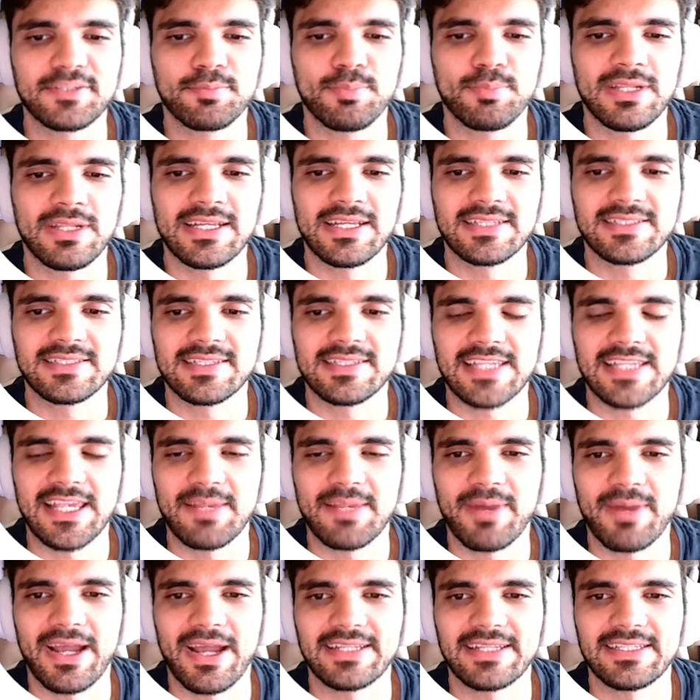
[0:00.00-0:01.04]
plus the
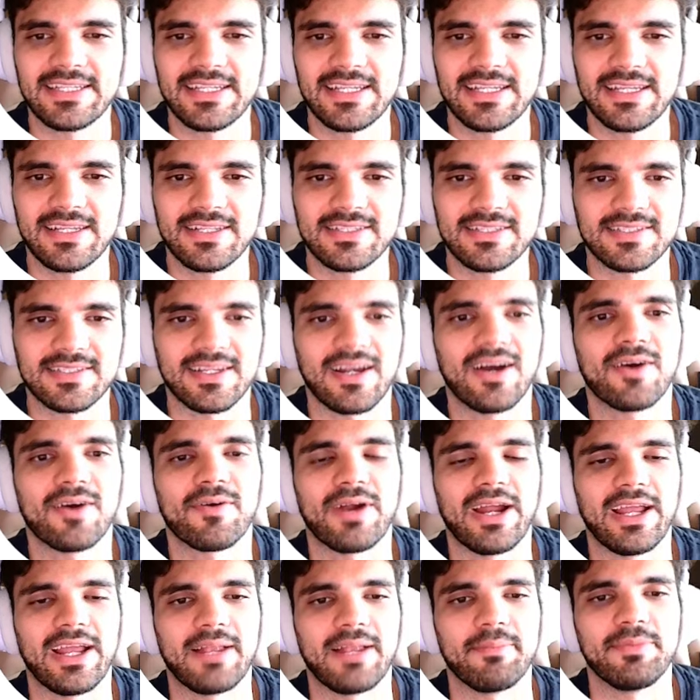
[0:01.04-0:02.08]
schema ID, it says, all
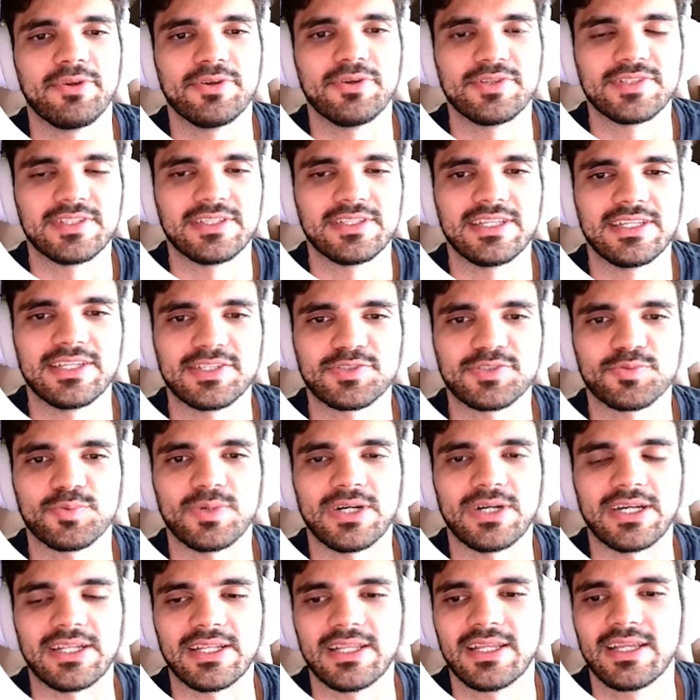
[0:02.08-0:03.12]
right, I'm using this
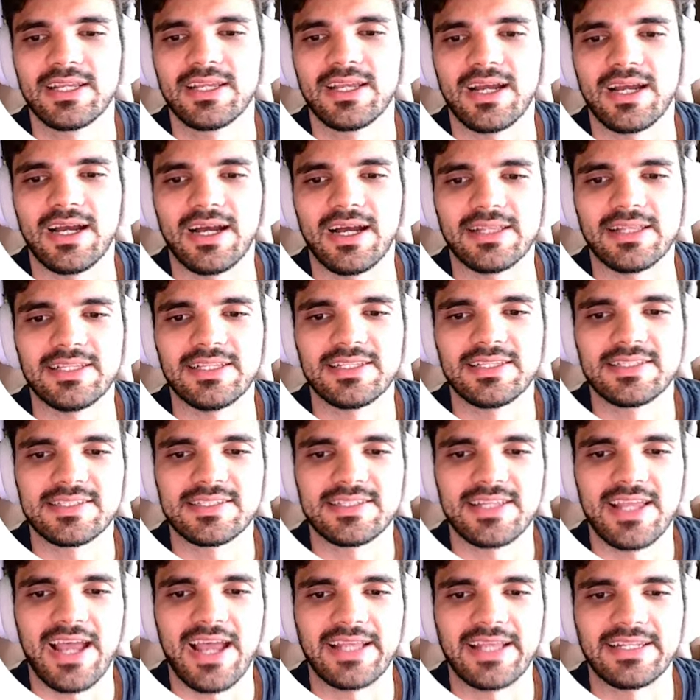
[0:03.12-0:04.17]
one. This is
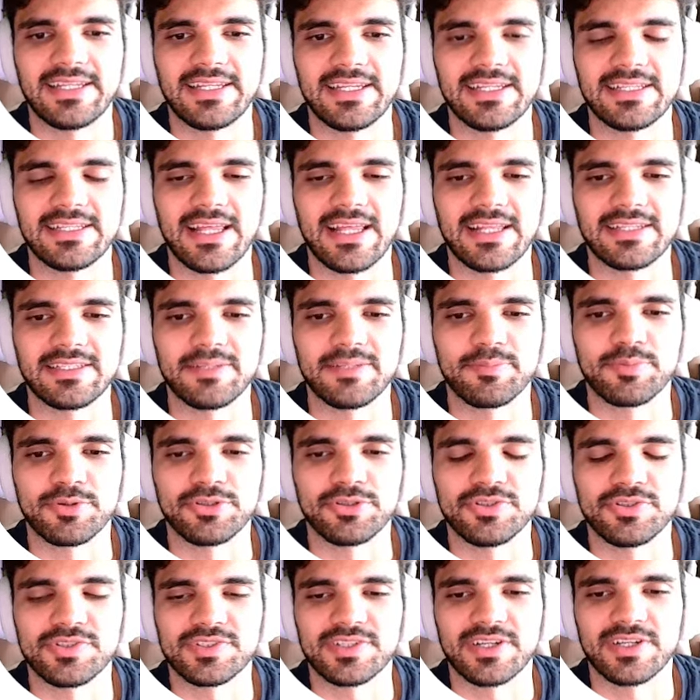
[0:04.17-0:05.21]
the ID that the
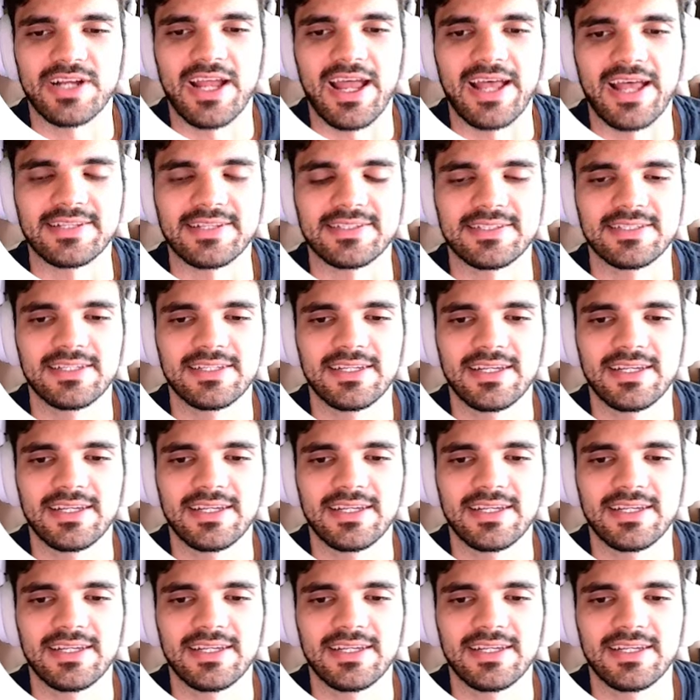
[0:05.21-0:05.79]
producer has